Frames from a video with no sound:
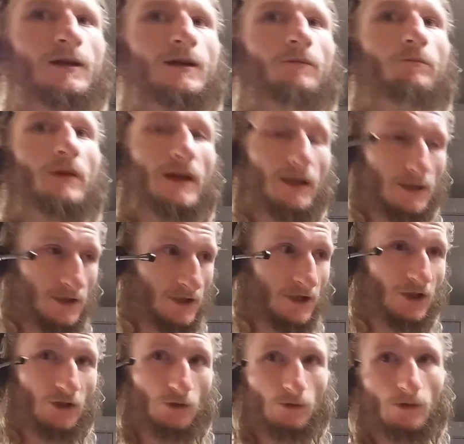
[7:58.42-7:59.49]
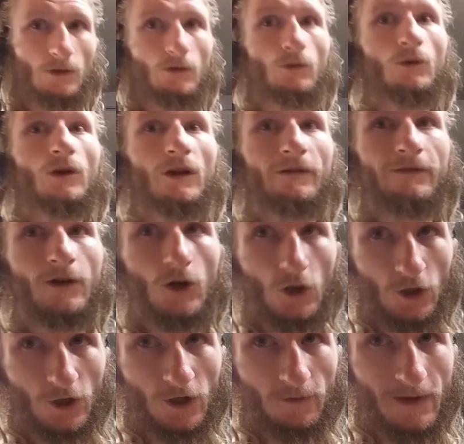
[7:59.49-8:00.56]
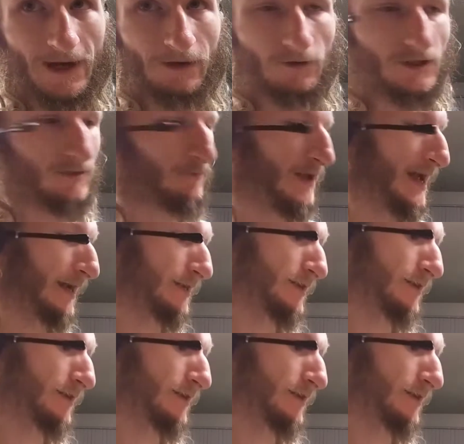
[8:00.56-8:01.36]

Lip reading: Because you will have earned my respect